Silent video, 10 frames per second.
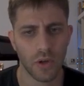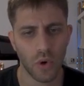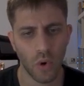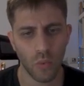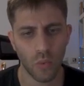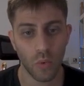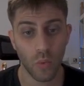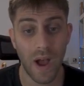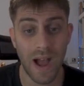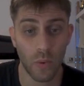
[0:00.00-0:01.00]
go,
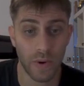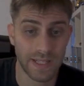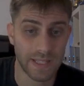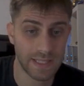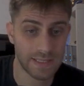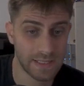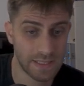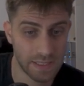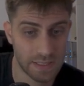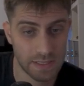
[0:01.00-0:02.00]
wow, knight takes
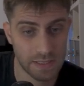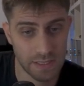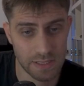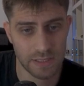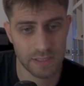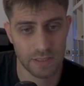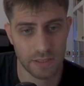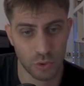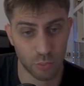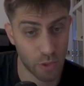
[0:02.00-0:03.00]
c6. This is
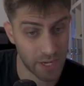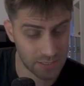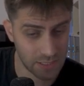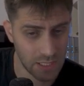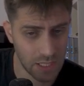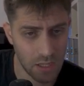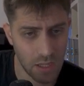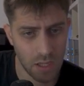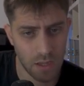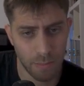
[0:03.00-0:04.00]
surprisingly,
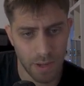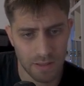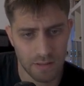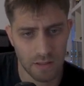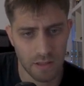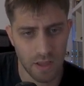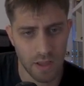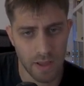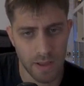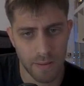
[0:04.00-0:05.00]
but
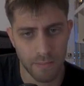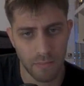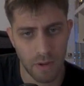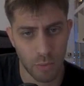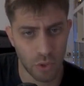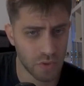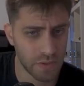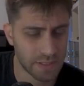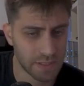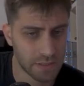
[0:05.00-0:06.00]
I'm not sure
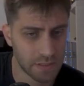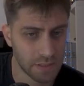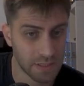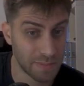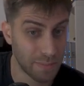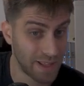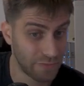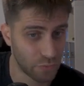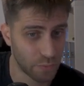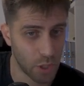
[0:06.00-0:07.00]
it's bad
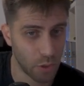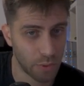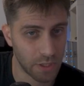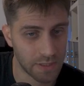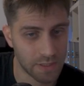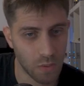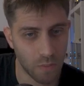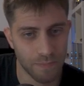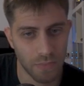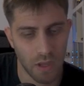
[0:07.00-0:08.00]
for my opponent.
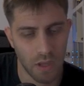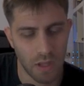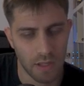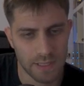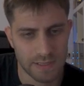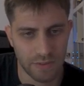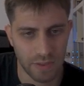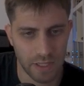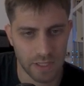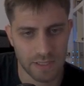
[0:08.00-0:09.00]
So let's
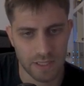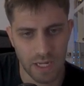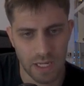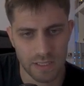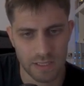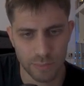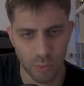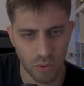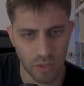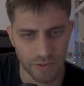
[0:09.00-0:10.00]
think. He's attacking this
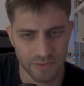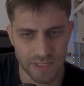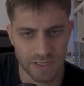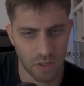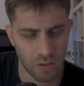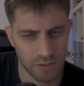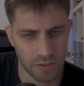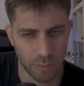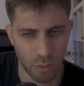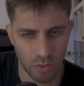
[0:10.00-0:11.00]
pawn on f6 and also
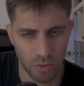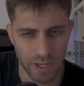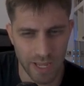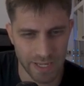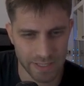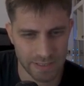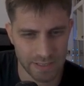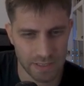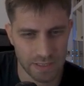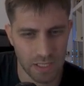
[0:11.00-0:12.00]
the pawn on
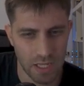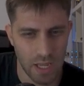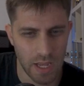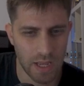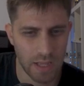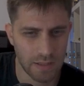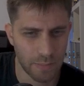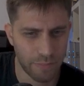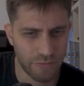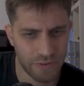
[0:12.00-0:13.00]
a6. And
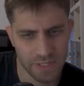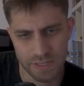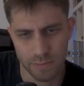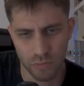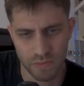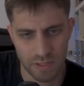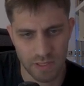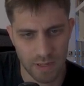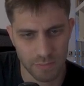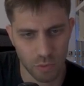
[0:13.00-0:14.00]
the first move that
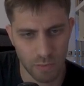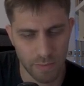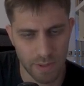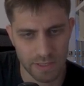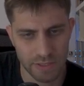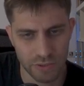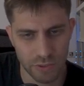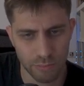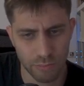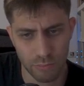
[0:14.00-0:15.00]
comes to my mind is
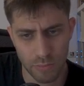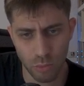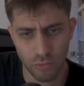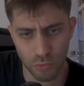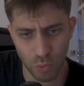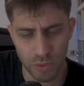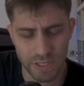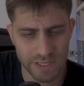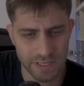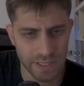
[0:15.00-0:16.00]
the move rook
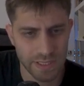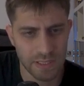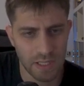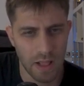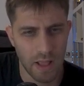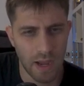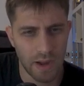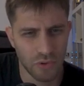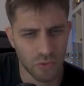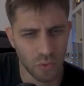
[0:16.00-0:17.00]
d6.
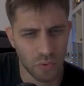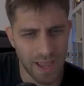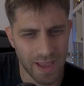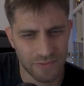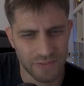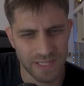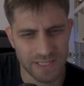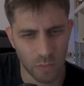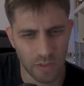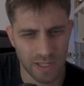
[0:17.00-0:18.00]
After rook f
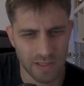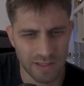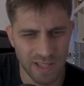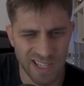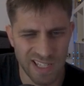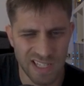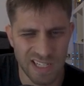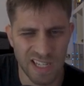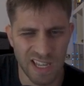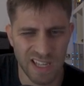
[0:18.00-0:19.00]
takes, I can
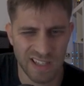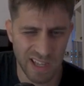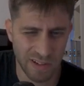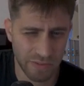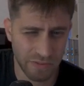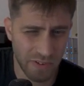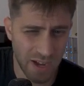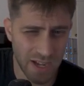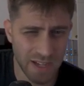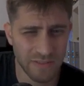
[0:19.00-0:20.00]
take and
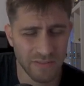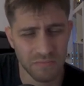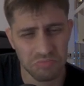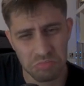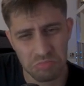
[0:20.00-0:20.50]
a5.